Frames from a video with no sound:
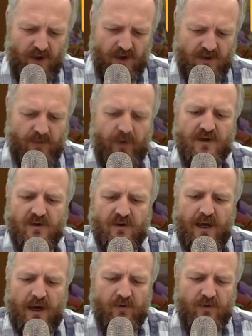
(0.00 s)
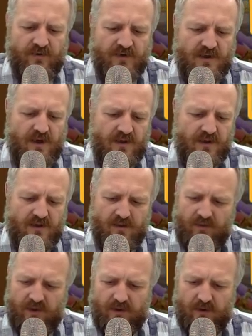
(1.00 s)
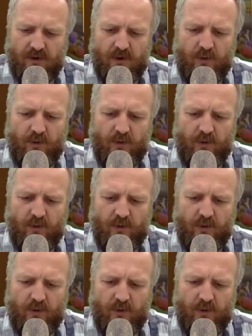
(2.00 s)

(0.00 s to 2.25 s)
Depends on how you've sent it to me, though,